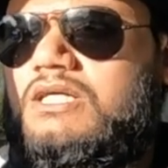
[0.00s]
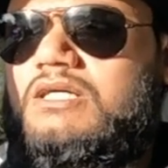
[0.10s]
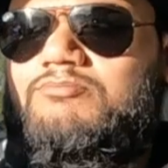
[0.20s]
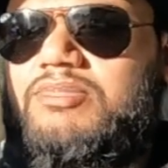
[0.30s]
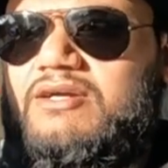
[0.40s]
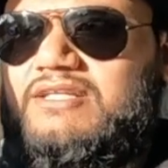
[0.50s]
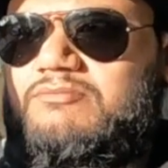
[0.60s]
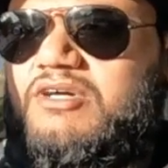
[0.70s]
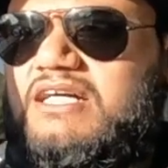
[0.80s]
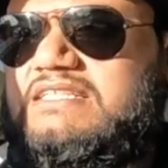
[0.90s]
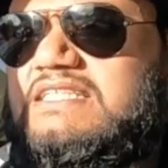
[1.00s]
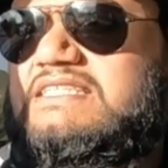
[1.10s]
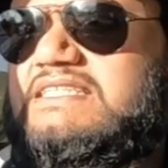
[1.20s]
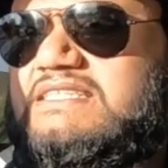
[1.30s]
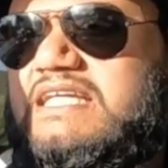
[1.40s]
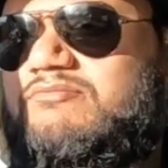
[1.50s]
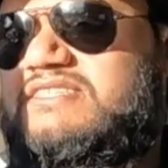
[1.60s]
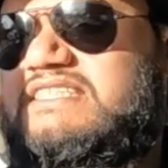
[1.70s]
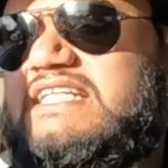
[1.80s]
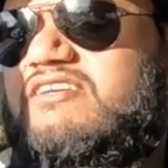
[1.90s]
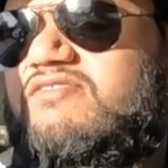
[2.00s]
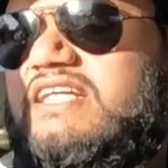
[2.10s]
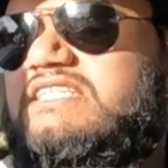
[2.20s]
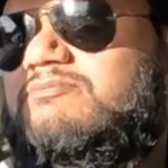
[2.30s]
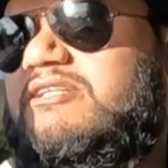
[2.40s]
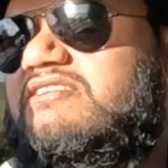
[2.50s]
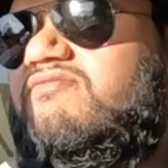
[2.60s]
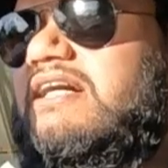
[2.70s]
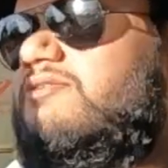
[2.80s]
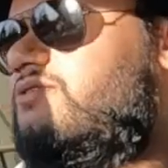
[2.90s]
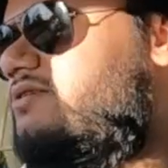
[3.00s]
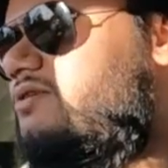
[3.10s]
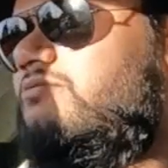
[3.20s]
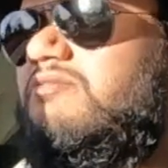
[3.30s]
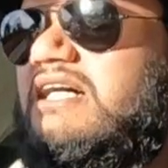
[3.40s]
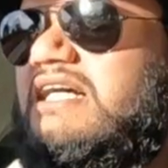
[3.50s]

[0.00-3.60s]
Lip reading: Bearing in mind this is the same ZF 8-speed found on my